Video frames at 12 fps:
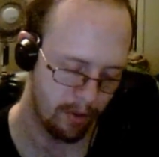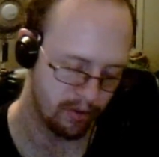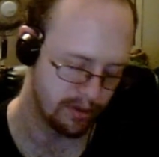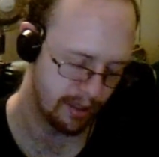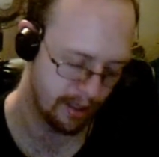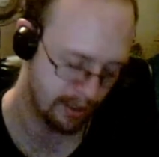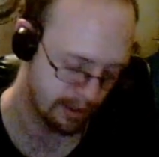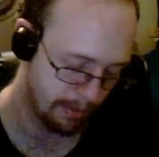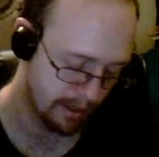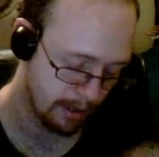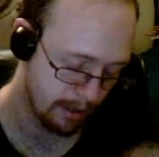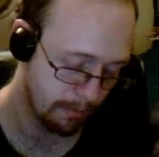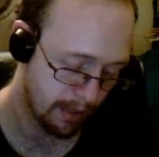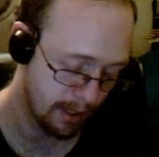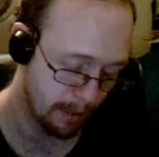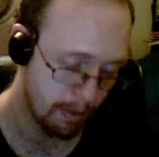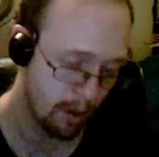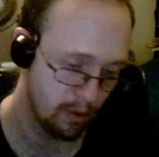person expected
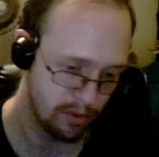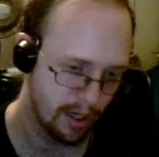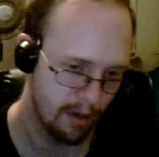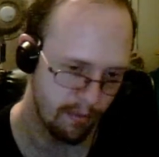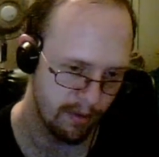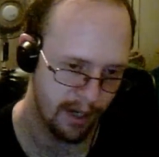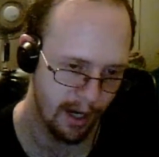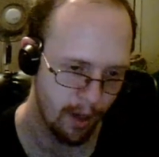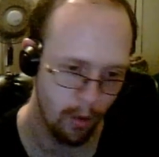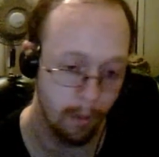me to post every day,